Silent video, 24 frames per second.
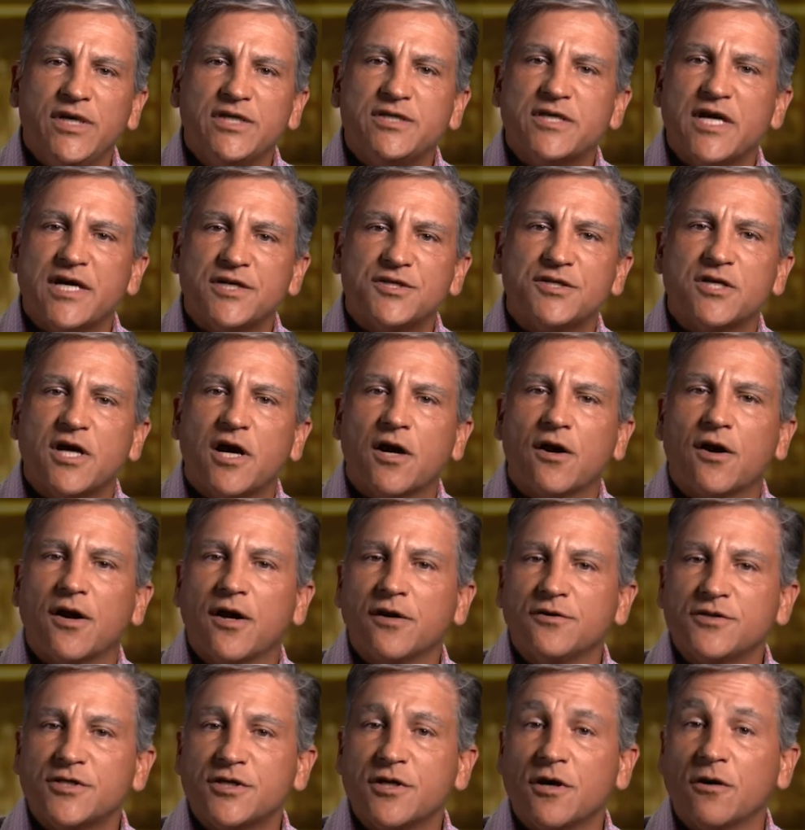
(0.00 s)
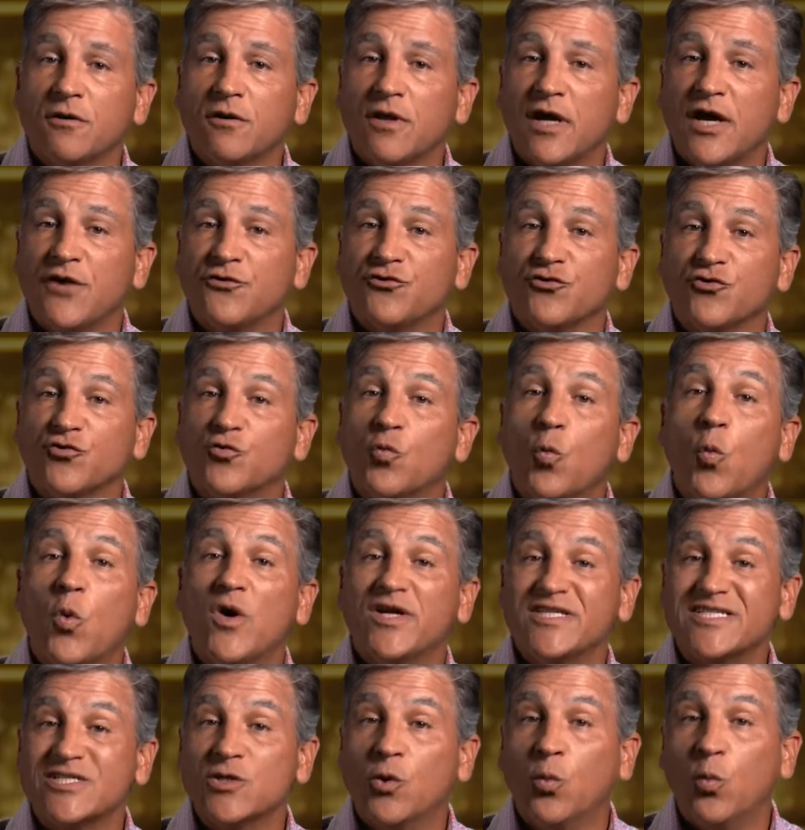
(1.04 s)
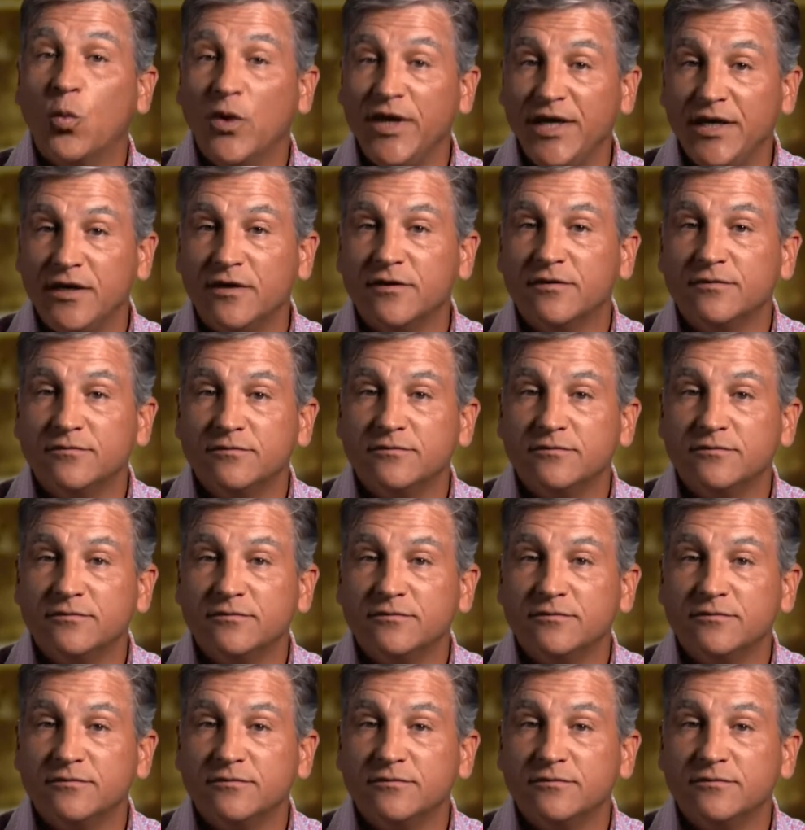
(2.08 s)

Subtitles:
test our sterilizers once a week.